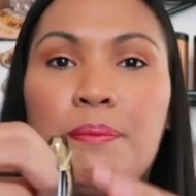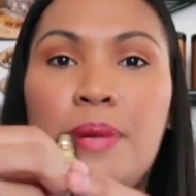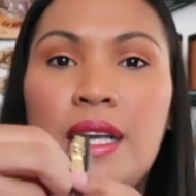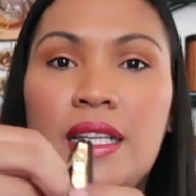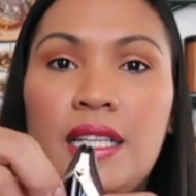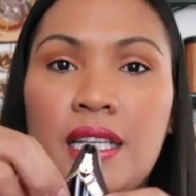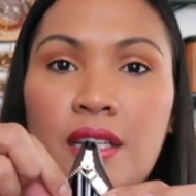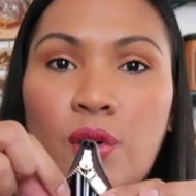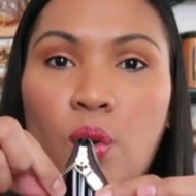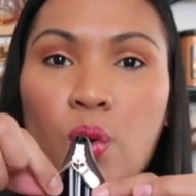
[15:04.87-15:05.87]
But it
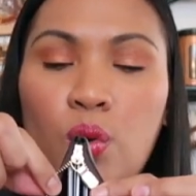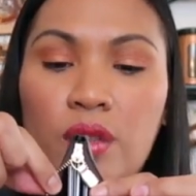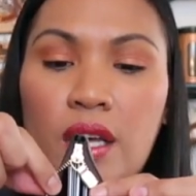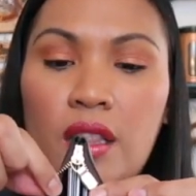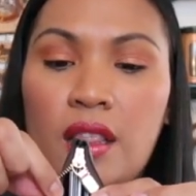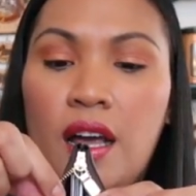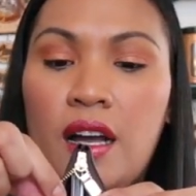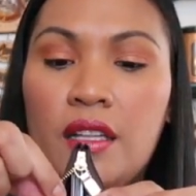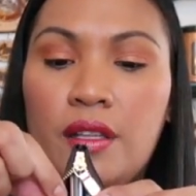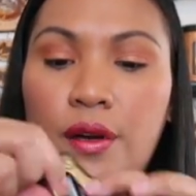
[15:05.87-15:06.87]
can hold a
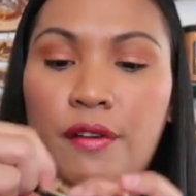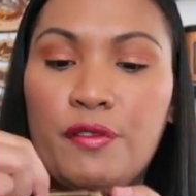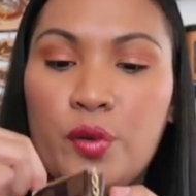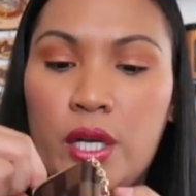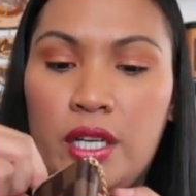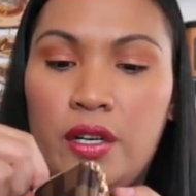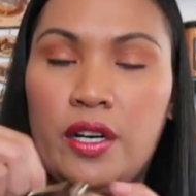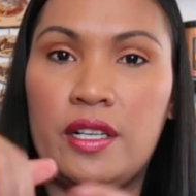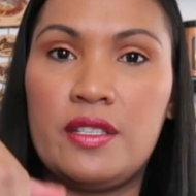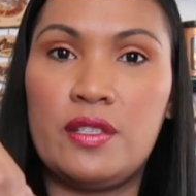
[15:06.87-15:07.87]
lot of credit
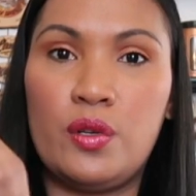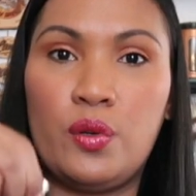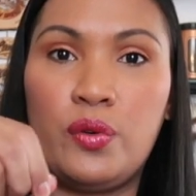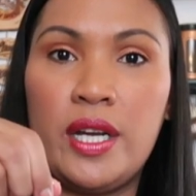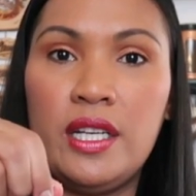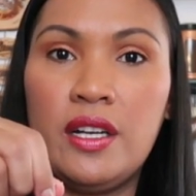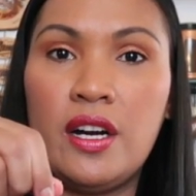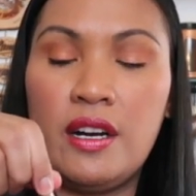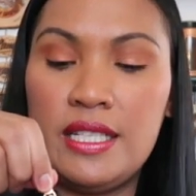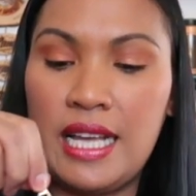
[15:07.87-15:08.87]
cards. So credit
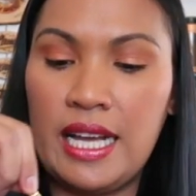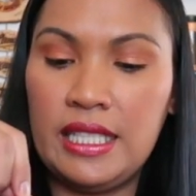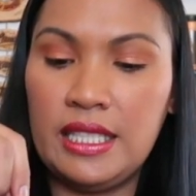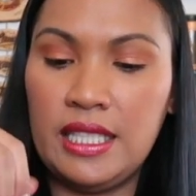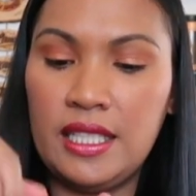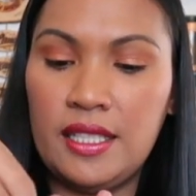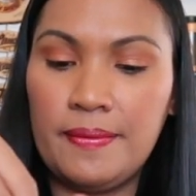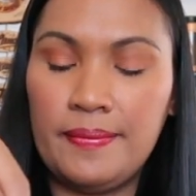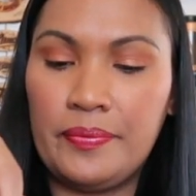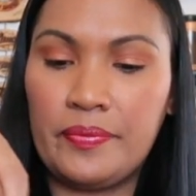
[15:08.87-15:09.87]
cards, ID,